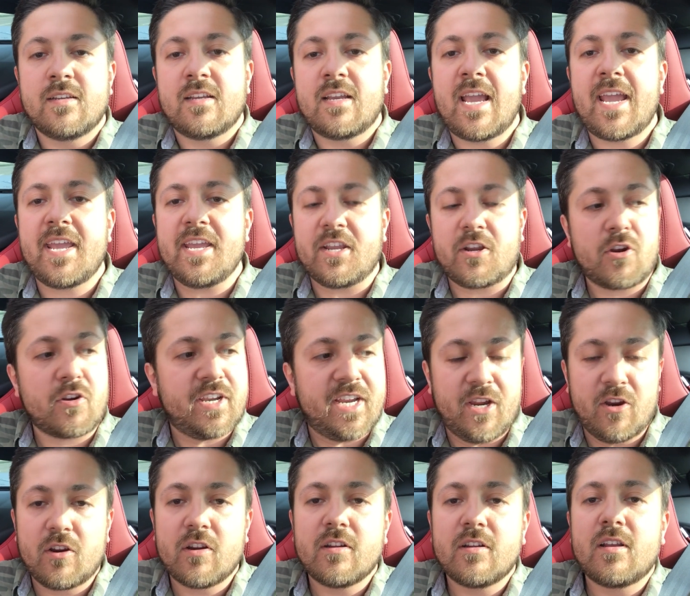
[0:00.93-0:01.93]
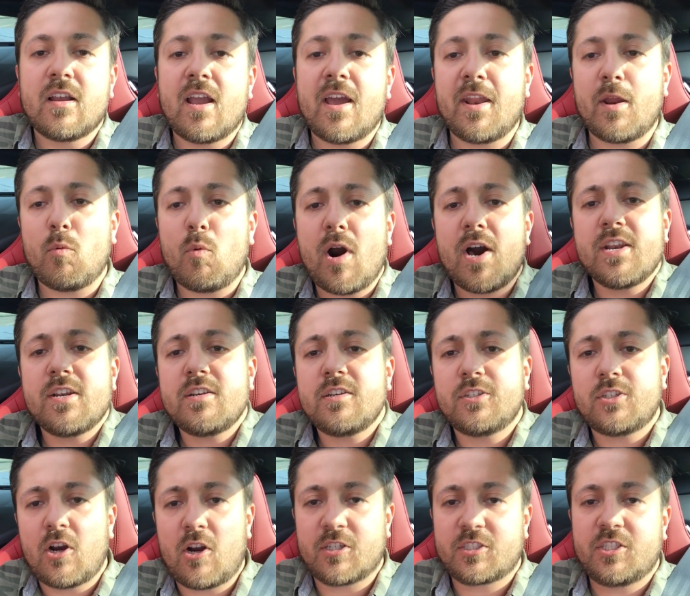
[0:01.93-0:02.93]
Hey, Kurt here, and I wanted
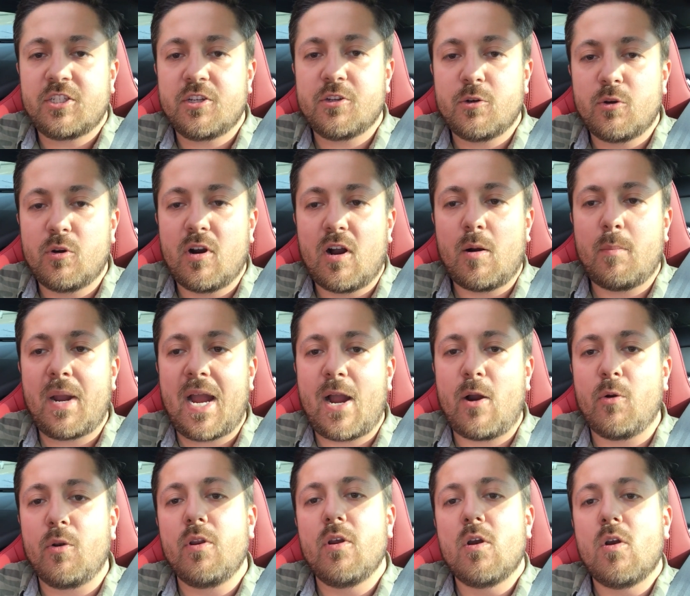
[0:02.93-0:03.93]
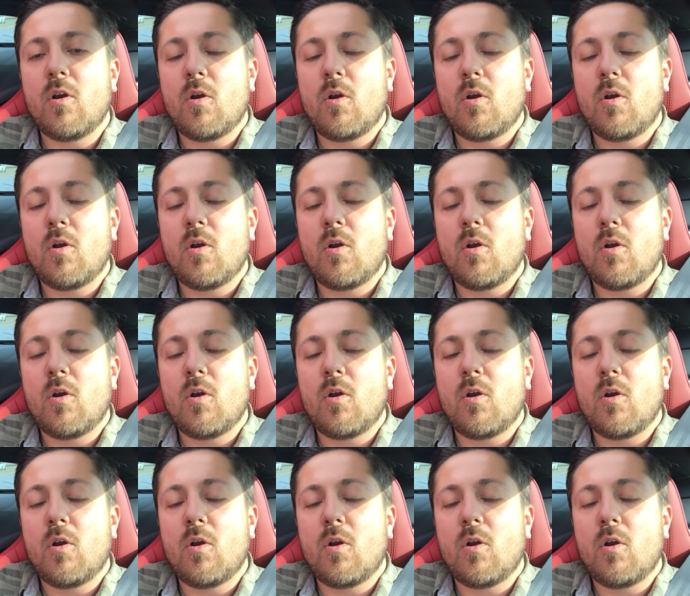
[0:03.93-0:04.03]
to talk to you about